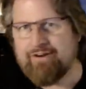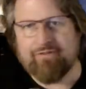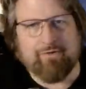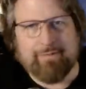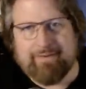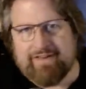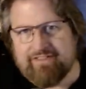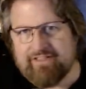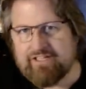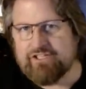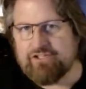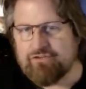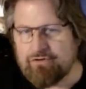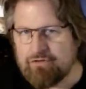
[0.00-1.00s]
or the woman at the
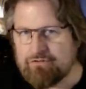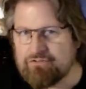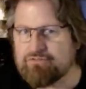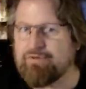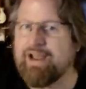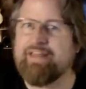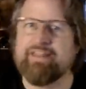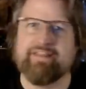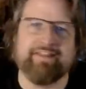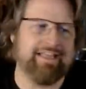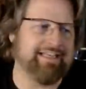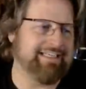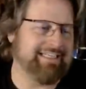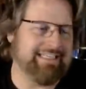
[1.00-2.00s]
controls rather
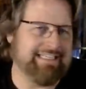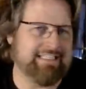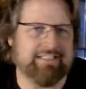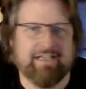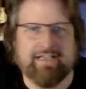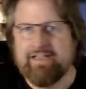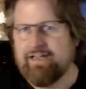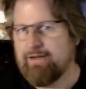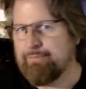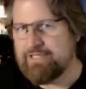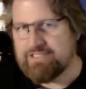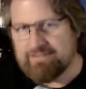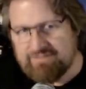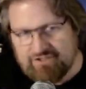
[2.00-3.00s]
than it is a
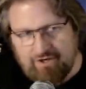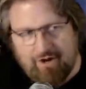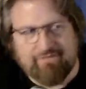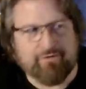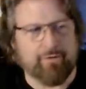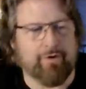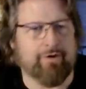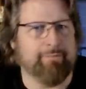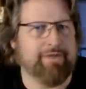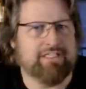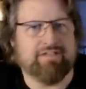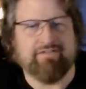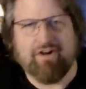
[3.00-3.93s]
piece of software, a piece of